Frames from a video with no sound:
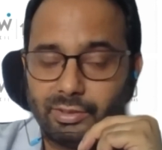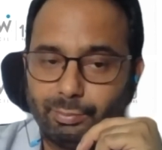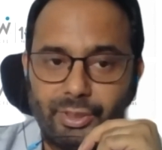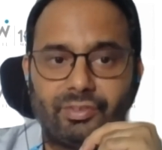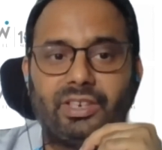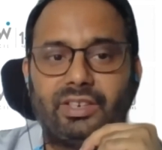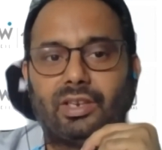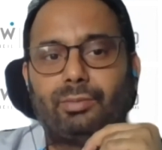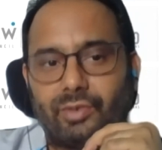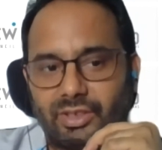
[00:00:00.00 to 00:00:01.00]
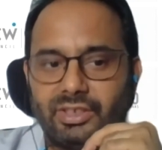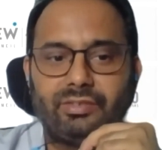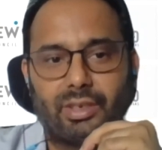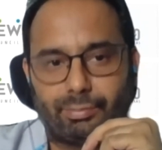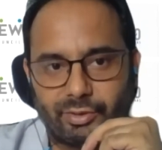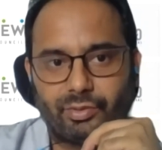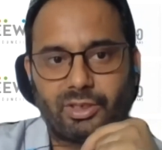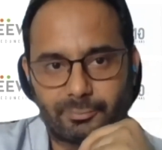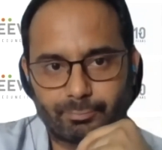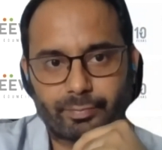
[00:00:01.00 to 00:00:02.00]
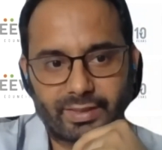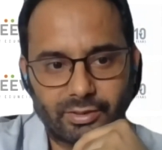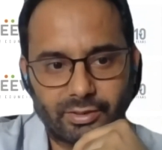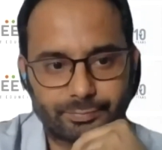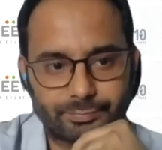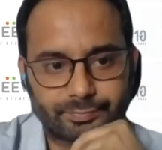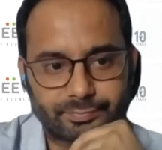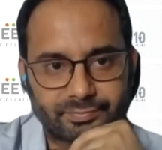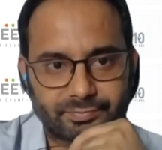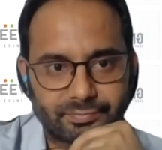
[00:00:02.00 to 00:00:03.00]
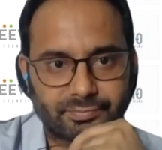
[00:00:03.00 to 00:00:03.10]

between developed world and developing world.